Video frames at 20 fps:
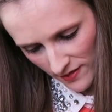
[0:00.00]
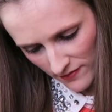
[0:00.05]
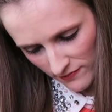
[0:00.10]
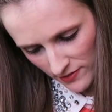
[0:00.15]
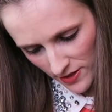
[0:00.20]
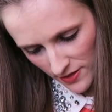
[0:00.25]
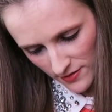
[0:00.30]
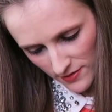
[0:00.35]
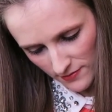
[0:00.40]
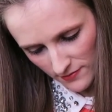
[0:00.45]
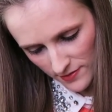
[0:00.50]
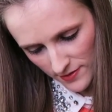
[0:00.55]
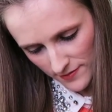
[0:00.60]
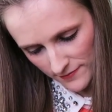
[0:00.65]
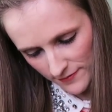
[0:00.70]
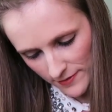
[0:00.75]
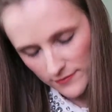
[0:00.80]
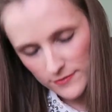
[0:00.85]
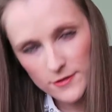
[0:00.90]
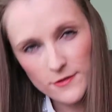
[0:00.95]
I
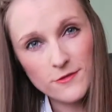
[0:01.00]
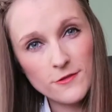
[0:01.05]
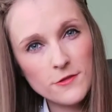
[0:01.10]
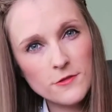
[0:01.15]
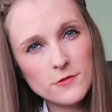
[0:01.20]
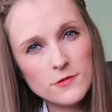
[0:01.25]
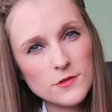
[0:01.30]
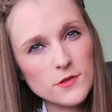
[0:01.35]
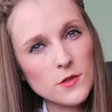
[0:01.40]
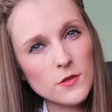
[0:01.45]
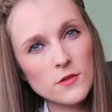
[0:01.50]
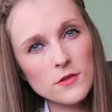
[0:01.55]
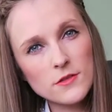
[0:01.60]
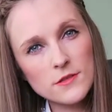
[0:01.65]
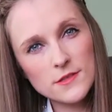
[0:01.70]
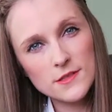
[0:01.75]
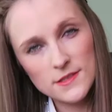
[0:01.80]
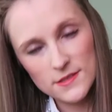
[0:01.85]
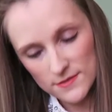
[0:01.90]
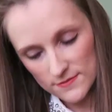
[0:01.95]
retail at
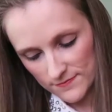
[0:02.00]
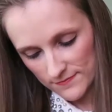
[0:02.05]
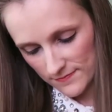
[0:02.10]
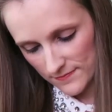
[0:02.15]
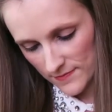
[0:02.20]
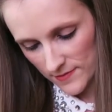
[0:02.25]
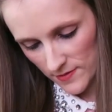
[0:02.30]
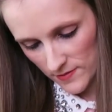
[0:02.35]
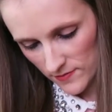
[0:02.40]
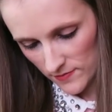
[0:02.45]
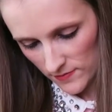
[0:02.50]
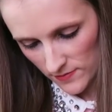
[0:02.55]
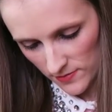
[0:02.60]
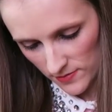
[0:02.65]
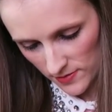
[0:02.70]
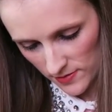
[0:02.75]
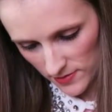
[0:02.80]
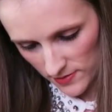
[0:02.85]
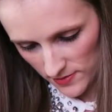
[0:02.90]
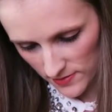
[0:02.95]
$54,
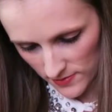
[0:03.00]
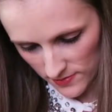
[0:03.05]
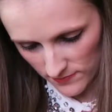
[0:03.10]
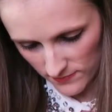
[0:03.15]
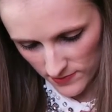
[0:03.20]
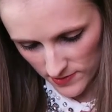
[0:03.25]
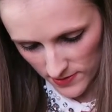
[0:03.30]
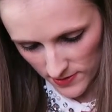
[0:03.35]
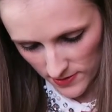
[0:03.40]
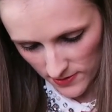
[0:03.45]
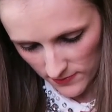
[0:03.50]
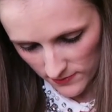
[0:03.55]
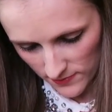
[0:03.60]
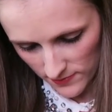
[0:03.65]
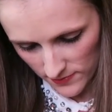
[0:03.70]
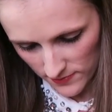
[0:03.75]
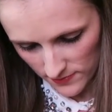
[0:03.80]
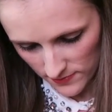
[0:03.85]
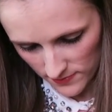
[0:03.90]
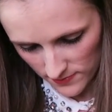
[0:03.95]
but these
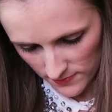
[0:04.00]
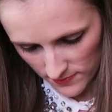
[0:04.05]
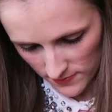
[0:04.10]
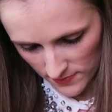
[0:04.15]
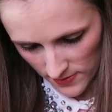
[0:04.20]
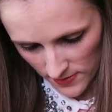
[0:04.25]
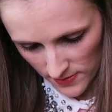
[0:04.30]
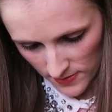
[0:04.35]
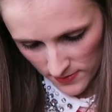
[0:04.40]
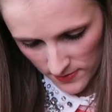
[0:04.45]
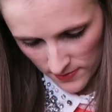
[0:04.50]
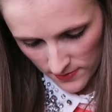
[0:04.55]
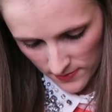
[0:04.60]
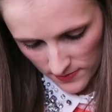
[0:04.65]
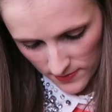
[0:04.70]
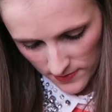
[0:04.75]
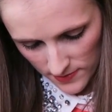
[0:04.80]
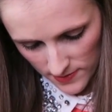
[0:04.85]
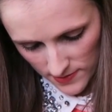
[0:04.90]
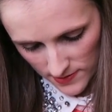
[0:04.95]
were
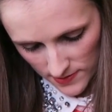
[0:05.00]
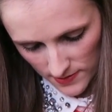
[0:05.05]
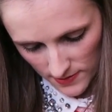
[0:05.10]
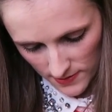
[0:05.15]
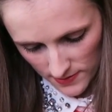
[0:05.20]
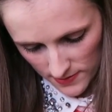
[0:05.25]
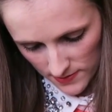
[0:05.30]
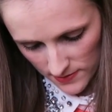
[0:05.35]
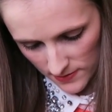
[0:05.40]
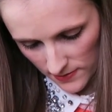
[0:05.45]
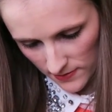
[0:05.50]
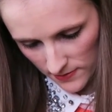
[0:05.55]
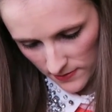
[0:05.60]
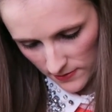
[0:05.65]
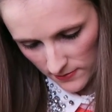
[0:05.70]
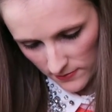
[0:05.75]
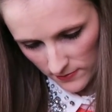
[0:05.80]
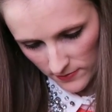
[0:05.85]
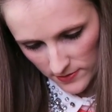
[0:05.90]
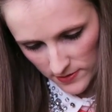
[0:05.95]

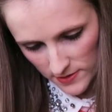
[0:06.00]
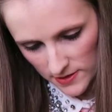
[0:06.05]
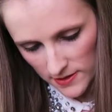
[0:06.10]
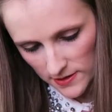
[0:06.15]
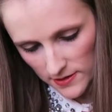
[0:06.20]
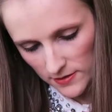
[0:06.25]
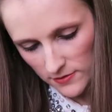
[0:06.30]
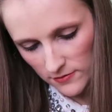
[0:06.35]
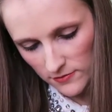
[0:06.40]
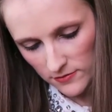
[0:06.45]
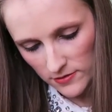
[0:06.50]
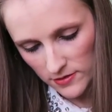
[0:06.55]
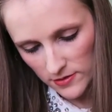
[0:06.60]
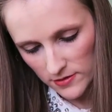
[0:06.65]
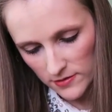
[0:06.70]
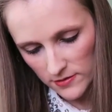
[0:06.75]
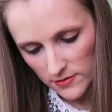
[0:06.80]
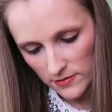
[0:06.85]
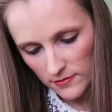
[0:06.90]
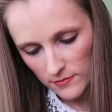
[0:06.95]

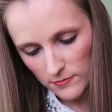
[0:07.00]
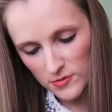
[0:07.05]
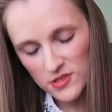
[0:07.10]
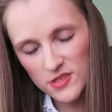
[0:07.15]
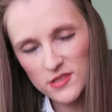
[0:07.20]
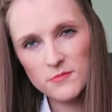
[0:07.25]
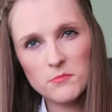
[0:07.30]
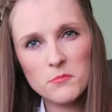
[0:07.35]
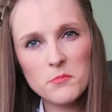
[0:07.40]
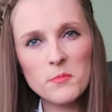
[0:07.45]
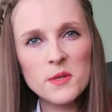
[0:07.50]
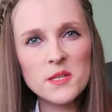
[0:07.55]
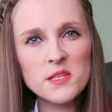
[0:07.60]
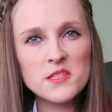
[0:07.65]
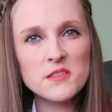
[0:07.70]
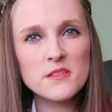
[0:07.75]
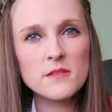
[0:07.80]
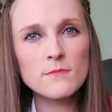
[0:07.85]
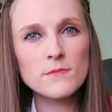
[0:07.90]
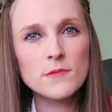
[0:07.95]
$16.99. I didn't
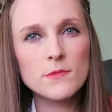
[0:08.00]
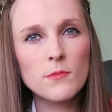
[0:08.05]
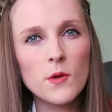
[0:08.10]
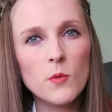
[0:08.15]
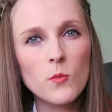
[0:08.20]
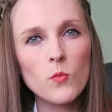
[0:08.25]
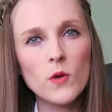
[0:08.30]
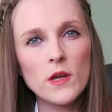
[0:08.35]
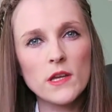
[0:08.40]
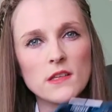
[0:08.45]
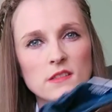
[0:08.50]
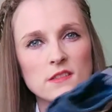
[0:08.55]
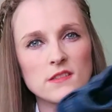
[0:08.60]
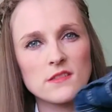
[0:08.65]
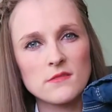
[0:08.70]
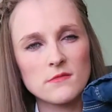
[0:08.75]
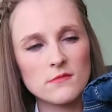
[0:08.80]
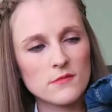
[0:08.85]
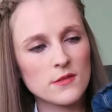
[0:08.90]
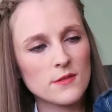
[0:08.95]
measure them to my waist,
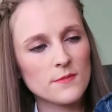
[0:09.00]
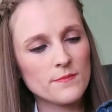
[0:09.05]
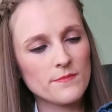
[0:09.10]
so